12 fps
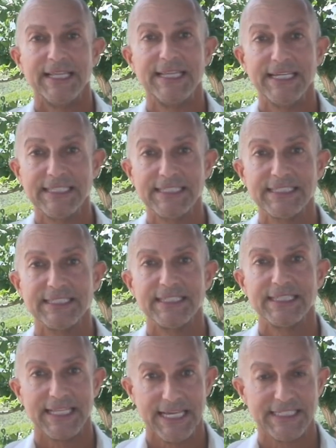this
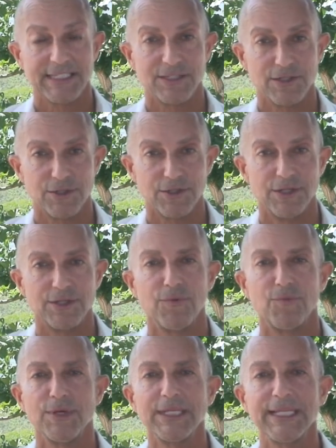lessons learned,
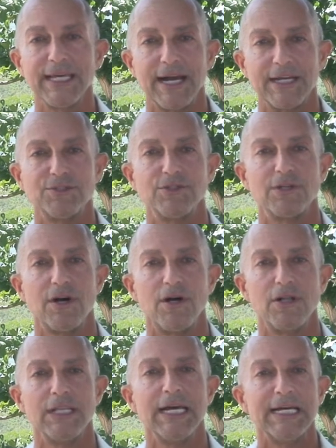really I should
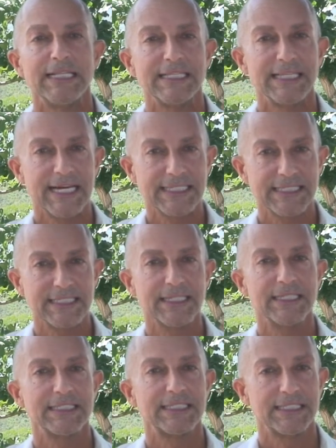call
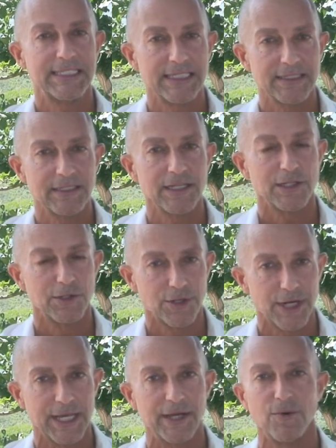lesson still
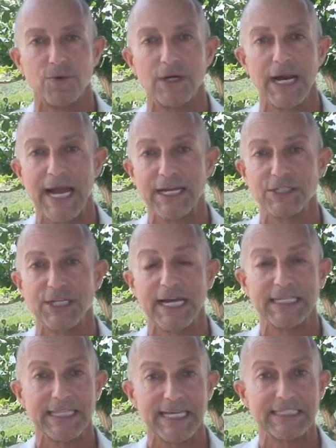learning, or
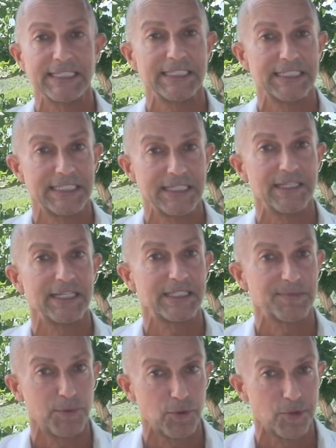hashtag lesson still
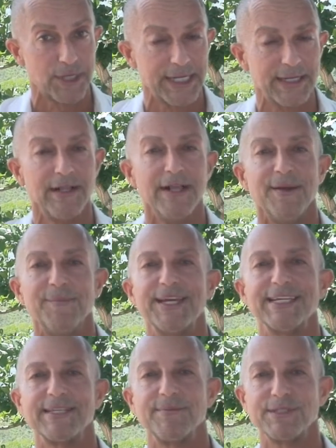exploring,
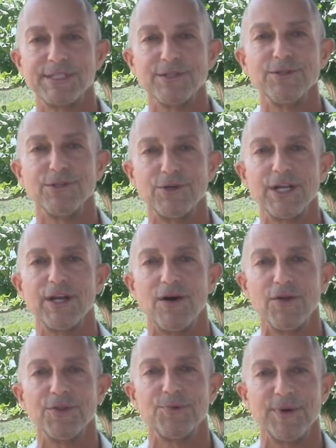because I'm still learning
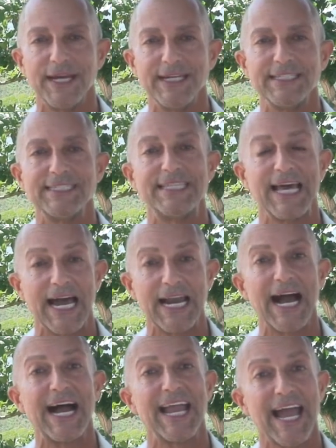all the ways that
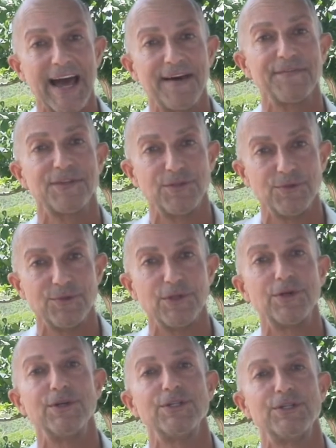I have to
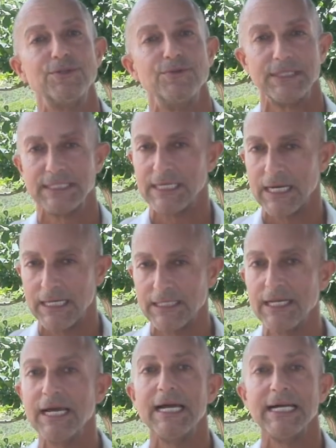learn to,
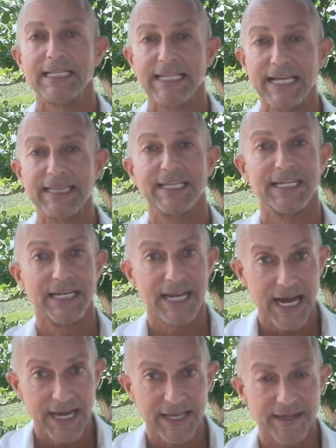son, let the
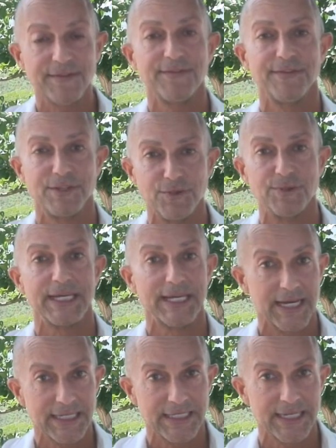knife do the
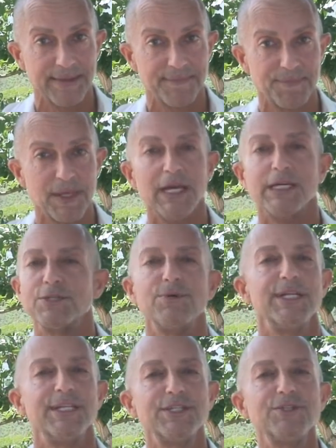cutting. So
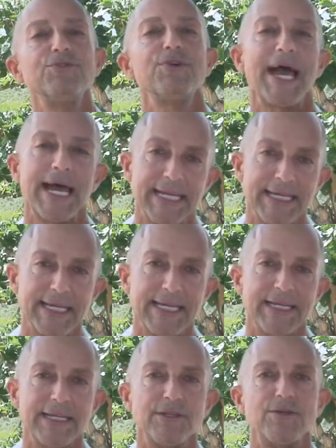in addition to
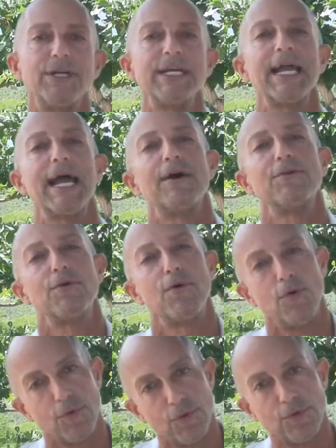etiquette and learning how to
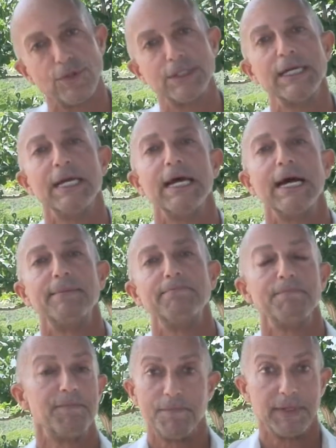hold
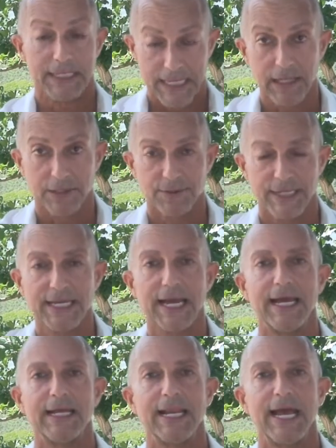cutlery
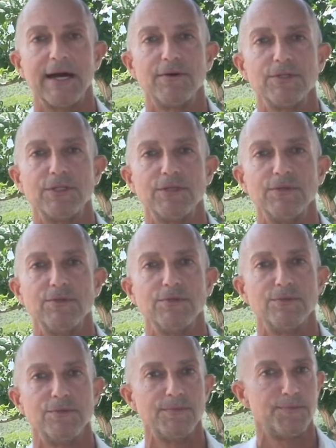and how
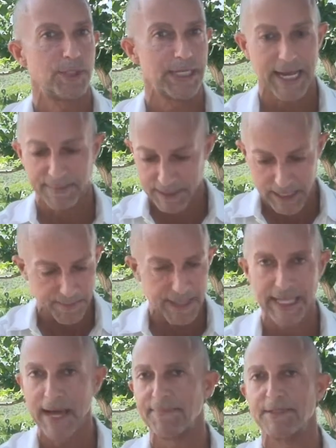to put a napkin on my
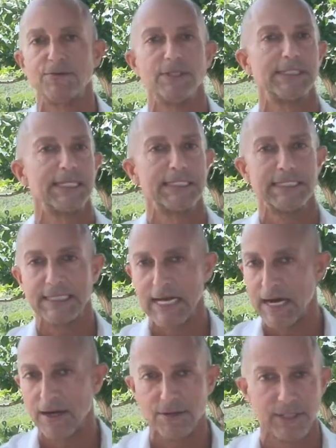lap as soon as I sit
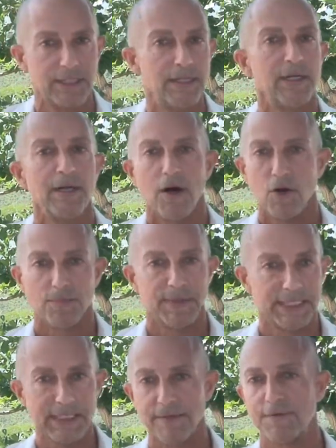down and hold
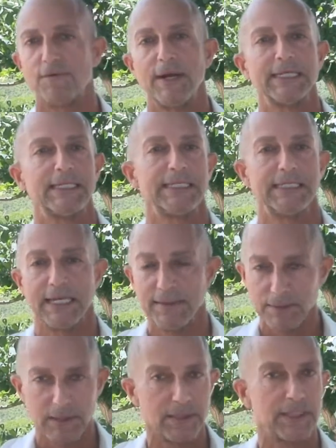myself erect at a
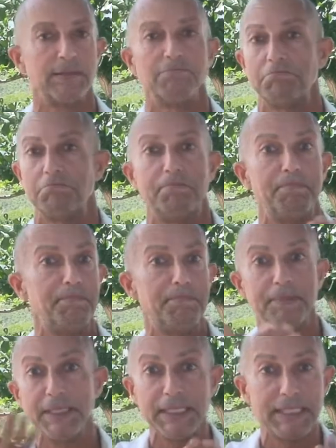table and
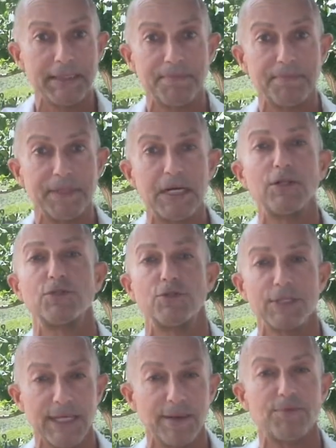be
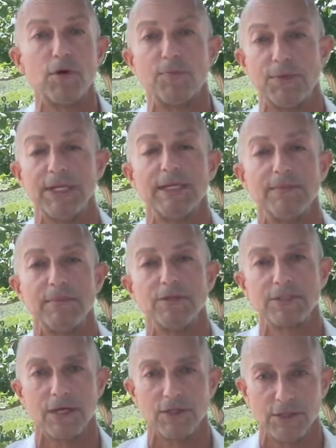culturally appropriate in
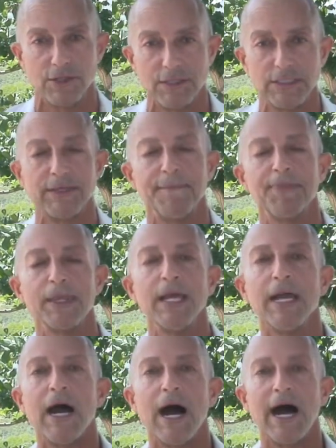most cultures,
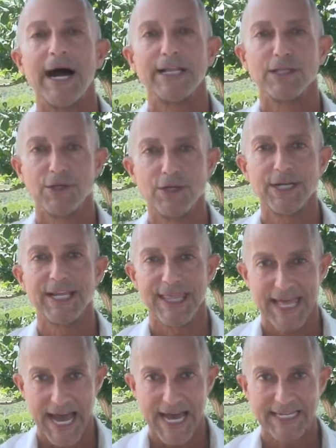I learned
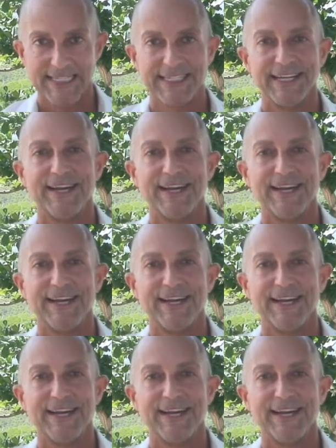that